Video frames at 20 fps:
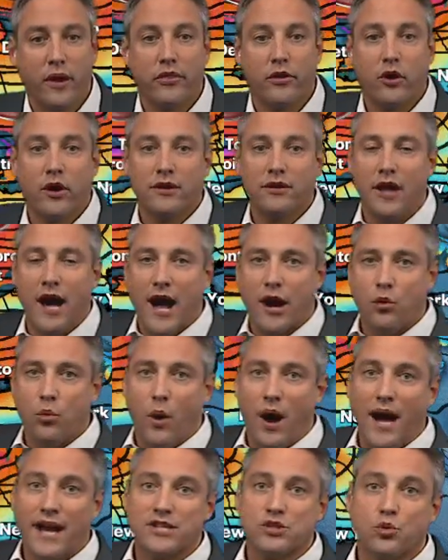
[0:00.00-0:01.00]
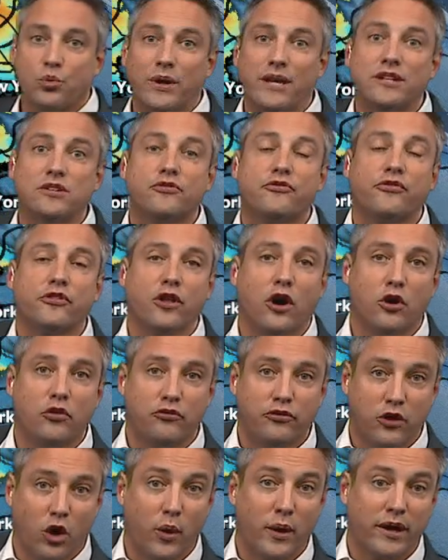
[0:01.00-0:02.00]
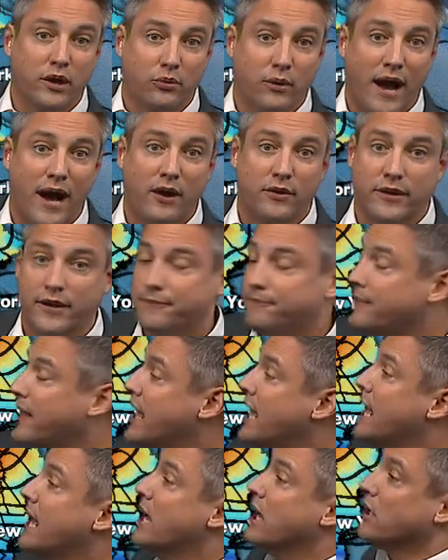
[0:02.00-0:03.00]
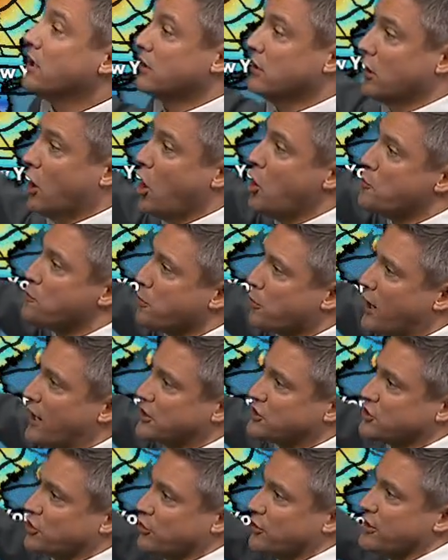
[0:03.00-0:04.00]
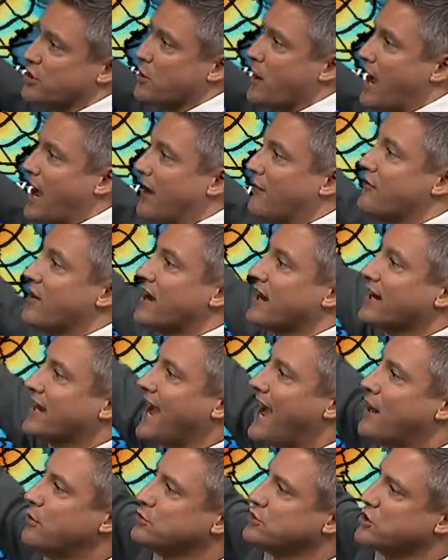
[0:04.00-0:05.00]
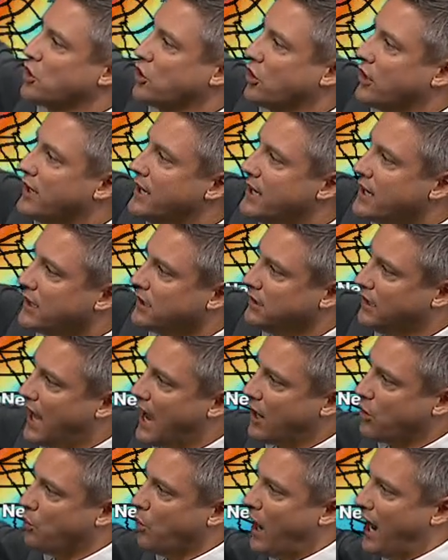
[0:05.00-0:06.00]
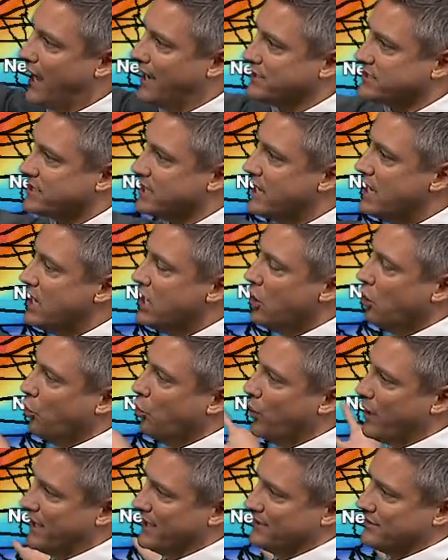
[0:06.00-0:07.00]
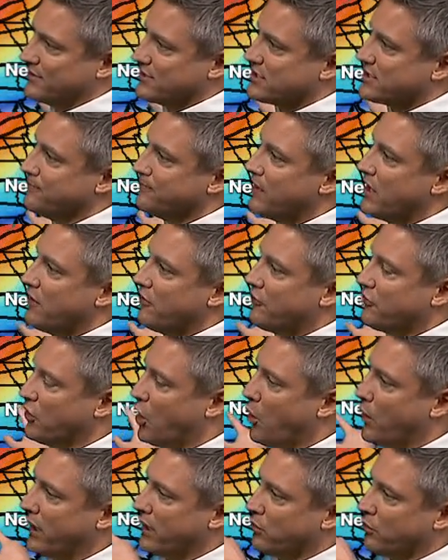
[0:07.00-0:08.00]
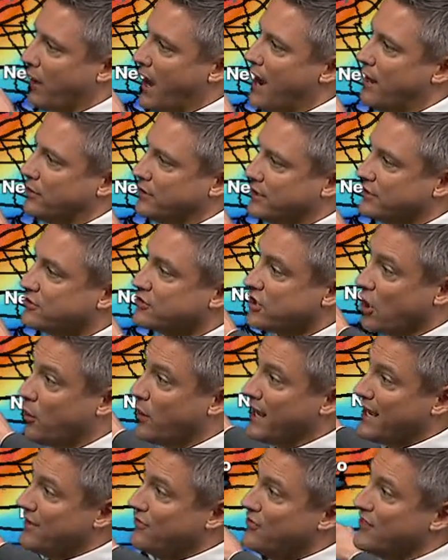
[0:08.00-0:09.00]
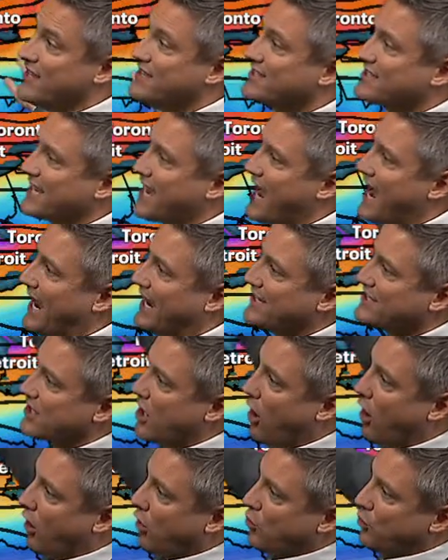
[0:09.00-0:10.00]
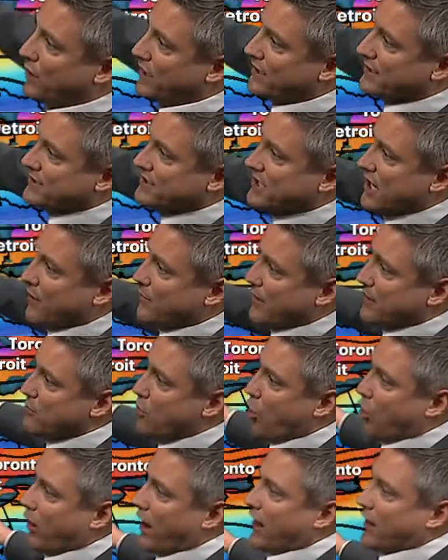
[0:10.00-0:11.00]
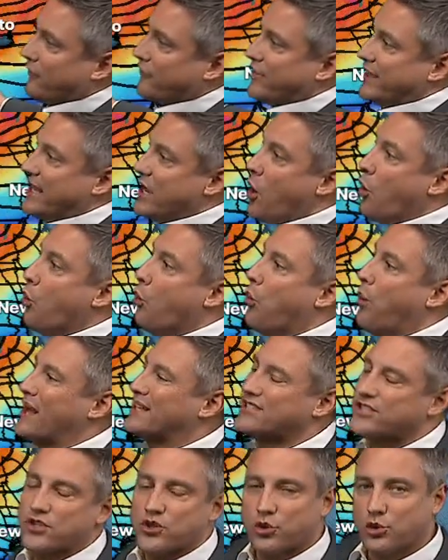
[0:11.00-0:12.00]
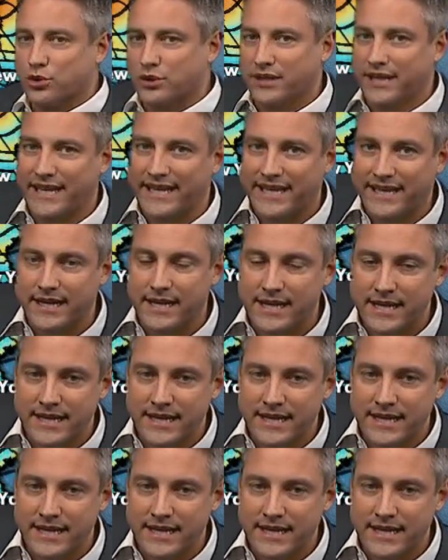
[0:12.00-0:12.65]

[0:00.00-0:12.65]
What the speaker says: clockwise wind flow flowing around it. Low pressure, you have counterclockwise winds flowing around it. So in this case, our wind is coming more out of the westerly